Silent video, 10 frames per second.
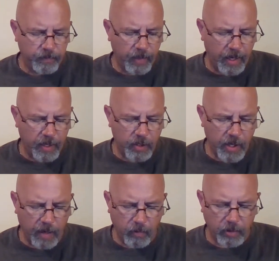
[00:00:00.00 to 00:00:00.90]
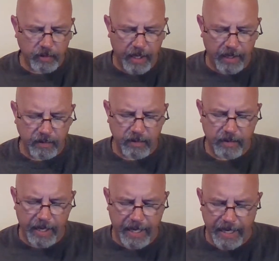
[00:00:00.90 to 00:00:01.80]
In a general sense,
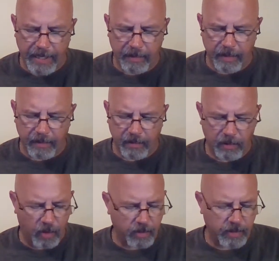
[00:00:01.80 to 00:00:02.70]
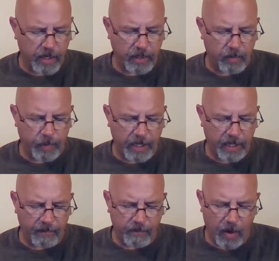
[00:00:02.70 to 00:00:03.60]
the heathen are said to be
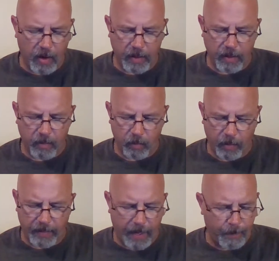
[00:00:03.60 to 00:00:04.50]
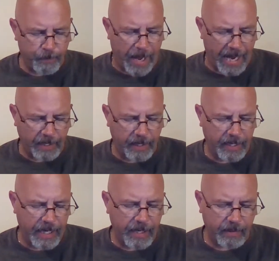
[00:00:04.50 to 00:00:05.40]
converted when they abandon
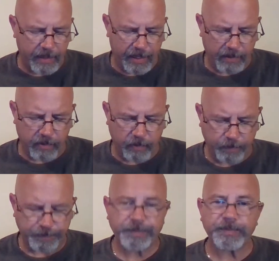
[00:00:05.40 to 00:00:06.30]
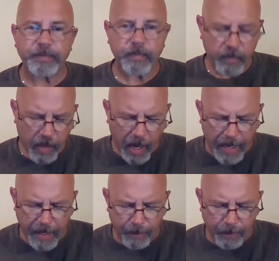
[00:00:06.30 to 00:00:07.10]
heathenism and